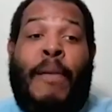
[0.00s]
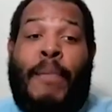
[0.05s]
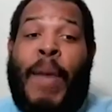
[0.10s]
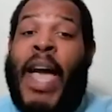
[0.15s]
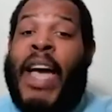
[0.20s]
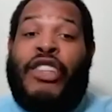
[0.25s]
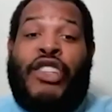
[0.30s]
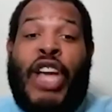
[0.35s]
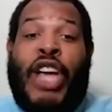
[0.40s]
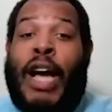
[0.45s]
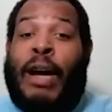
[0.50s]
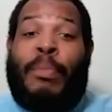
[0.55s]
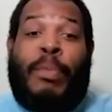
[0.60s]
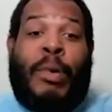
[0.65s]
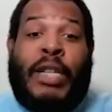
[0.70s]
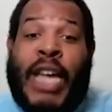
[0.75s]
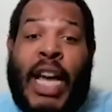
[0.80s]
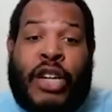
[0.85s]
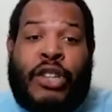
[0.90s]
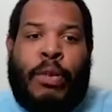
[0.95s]
Paycheck
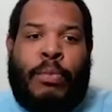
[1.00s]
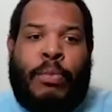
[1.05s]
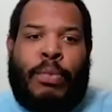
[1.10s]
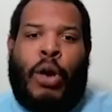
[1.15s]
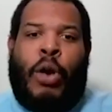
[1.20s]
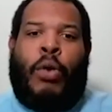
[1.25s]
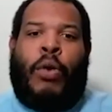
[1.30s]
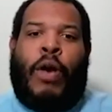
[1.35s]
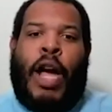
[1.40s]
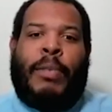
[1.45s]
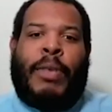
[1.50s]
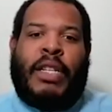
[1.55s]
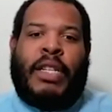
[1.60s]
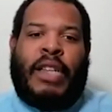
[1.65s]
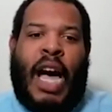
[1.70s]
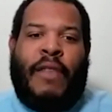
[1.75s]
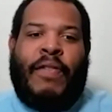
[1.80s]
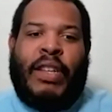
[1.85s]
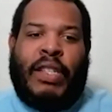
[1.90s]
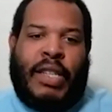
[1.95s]
Protection Program, because
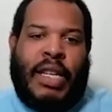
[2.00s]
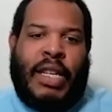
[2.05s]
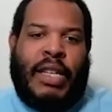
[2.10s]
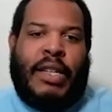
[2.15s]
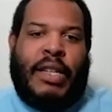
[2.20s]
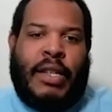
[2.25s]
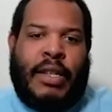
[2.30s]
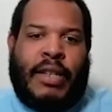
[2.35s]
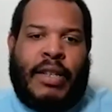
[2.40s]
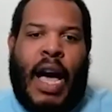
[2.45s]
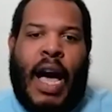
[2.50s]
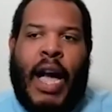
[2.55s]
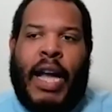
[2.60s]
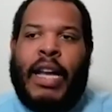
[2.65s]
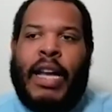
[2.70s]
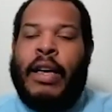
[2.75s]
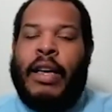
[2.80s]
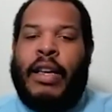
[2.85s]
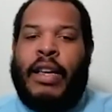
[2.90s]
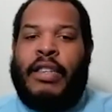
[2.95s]
obviously the design